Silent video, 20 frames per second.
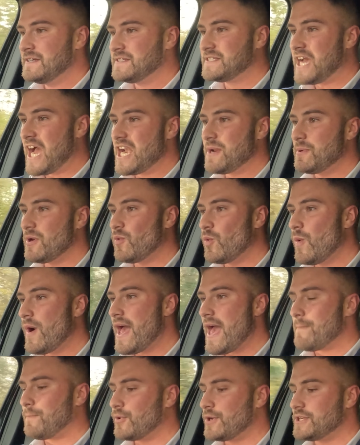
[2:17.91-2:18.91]
Tiny bit
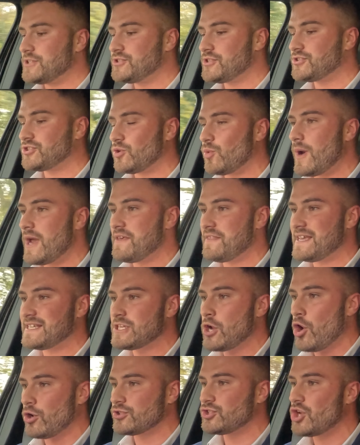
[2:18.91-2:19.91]
wet, but it's just the way
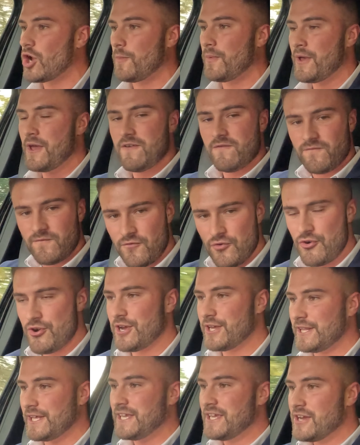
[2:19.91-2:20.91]
this hooked up.
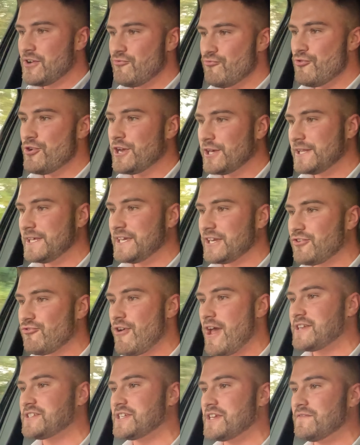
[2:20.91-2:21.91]
Really, really
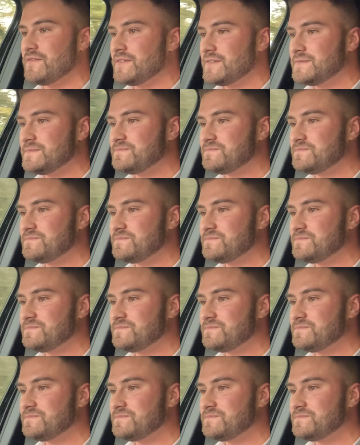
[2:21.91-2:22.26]
aggressive.